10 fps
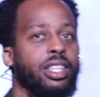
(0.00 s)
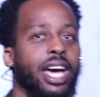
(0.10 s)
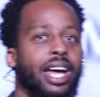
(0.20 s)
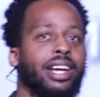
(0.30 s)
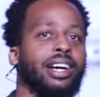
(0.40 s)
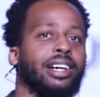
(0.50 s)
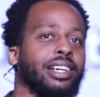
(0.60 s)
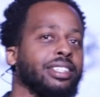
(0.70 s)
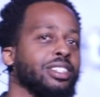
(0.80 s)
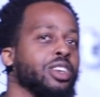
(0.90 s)
that
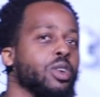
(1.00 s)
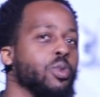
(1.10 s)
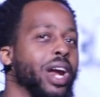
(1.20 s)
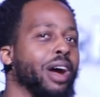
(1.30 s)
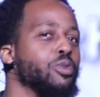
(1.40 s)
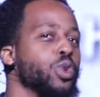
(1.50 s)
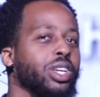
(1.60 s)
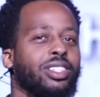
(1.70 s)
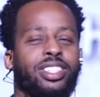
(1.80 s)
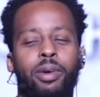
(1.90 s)
you know, when I
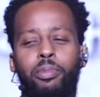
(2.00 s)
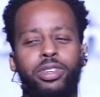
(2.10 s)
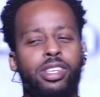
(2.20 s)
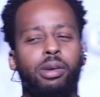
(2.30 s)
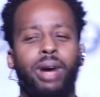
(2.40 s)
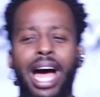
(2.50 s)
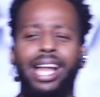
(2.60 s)
read, some, some,